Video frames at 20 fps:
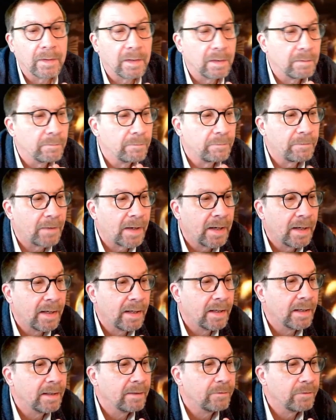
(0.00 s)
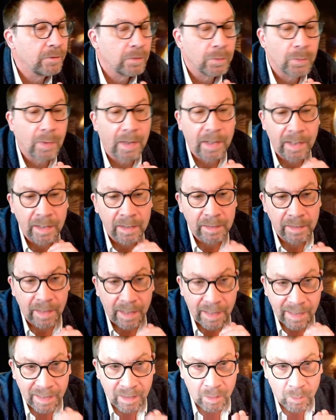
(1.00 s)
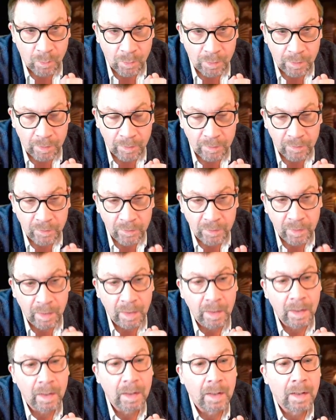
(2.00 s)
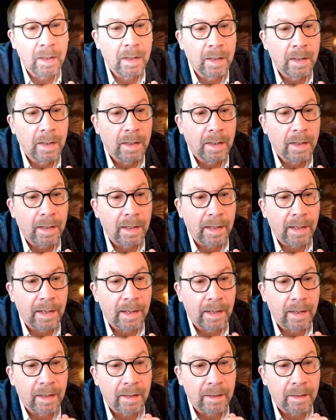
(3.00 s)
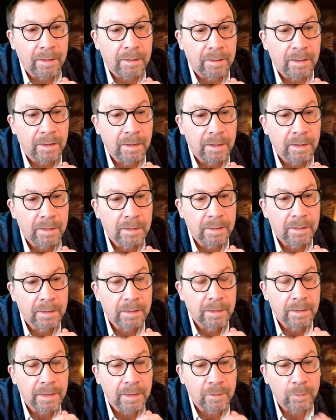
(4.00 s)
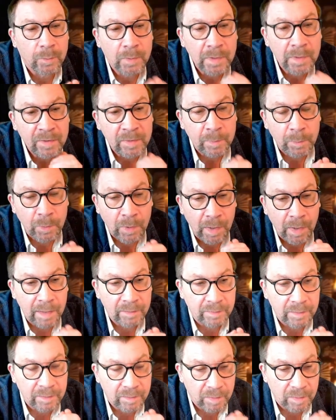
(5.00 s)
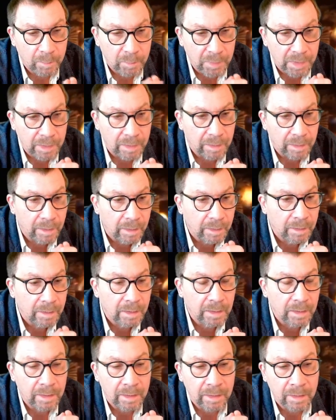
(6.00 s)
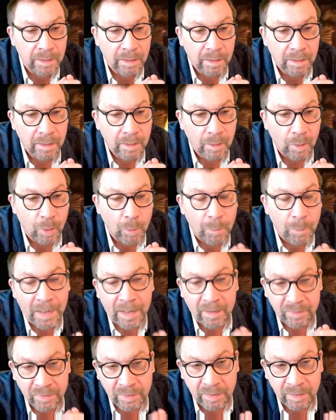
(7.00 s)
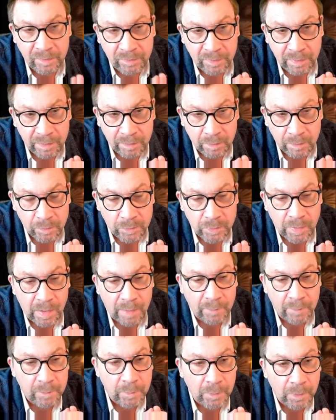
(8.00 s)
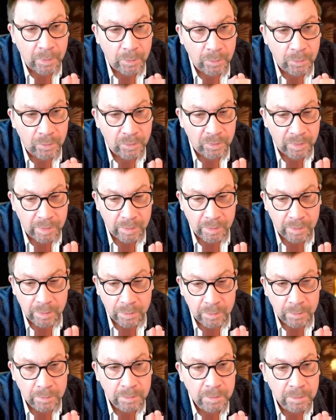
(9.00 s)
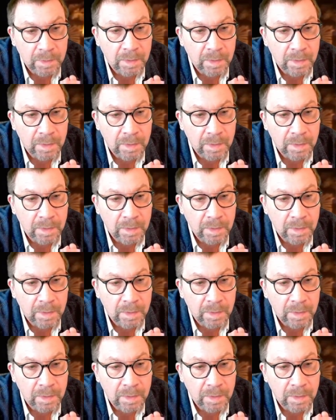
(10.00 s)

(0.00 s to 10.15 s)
the 5 to 8 hours. And it's really surprising to me that the opacity signal drops below 0